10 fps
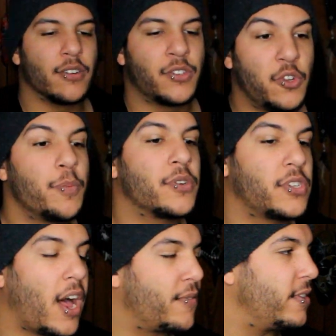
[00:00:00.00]
are super
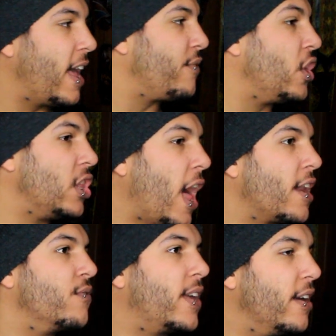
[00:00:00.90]
soft and they have a lot
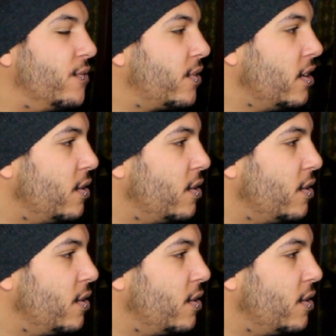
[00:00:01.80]
of give,